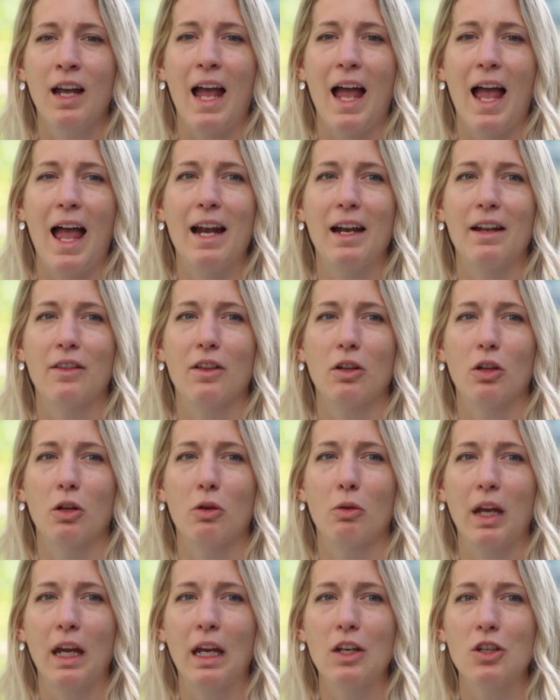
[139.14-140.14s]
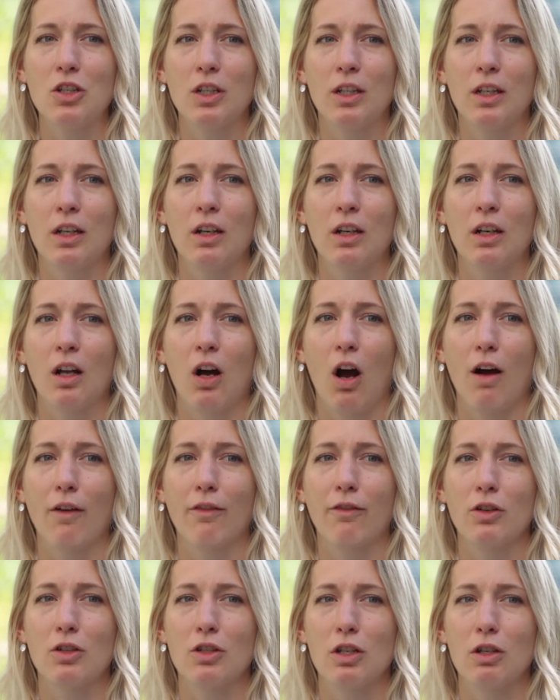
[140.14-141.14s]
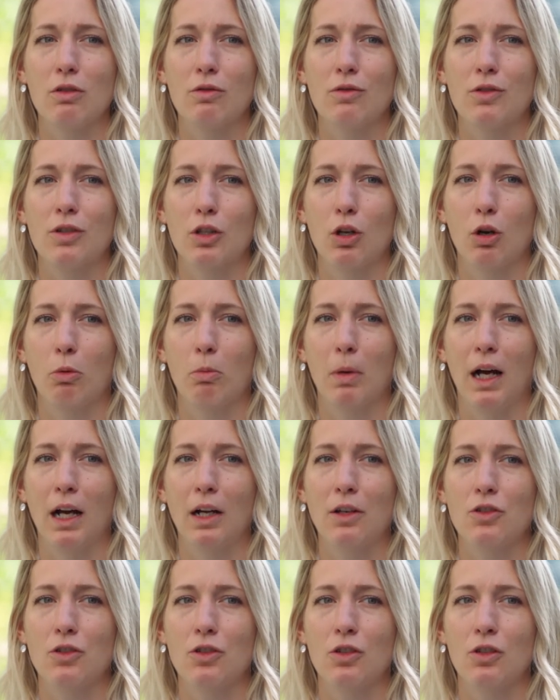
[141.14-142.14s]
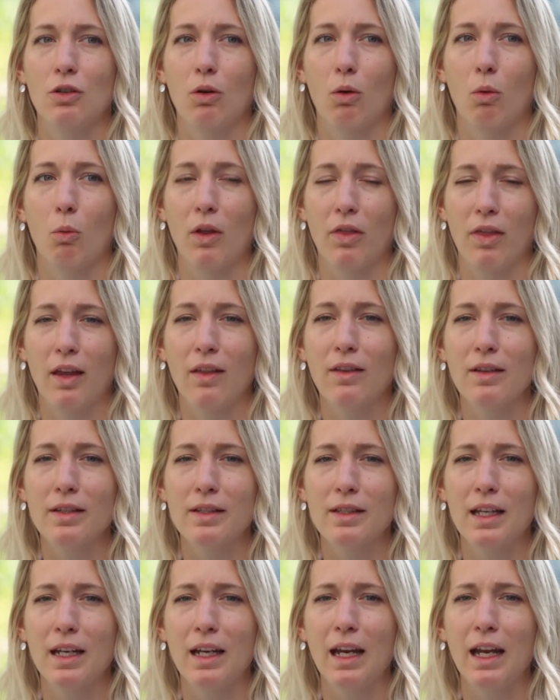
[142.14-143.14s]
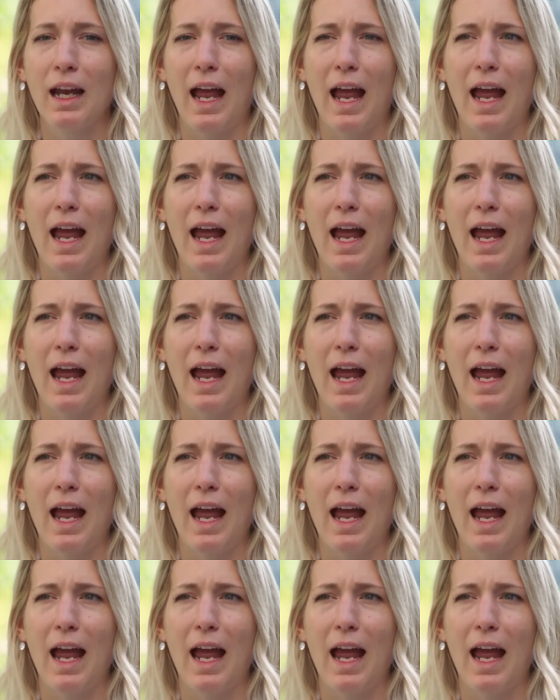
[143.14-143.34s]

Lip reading: And the location offers you so much within the city,